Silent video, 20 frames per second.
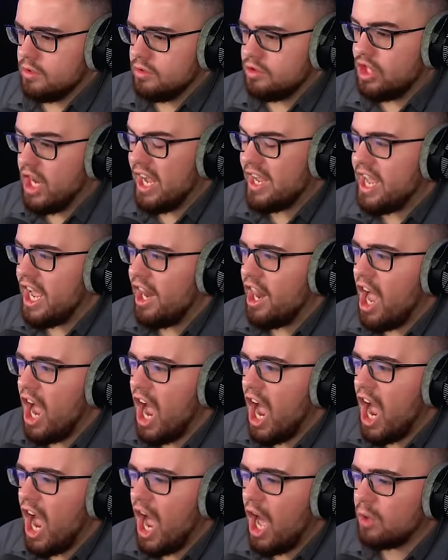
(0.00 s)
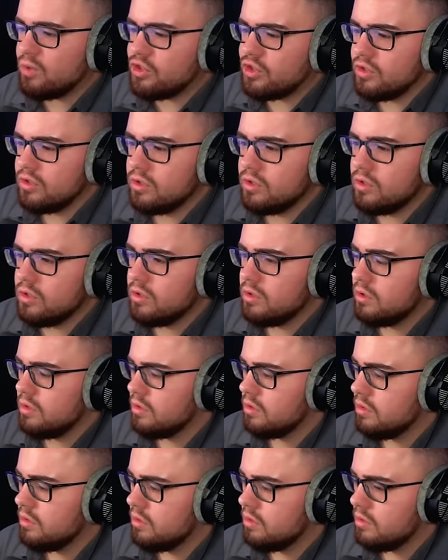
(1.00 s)
Check it out.
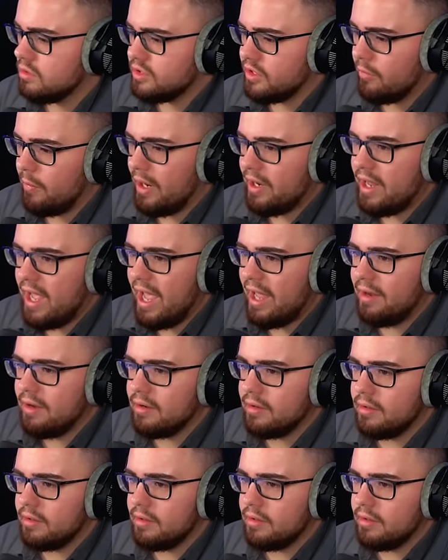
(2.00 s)
Is everybody dead?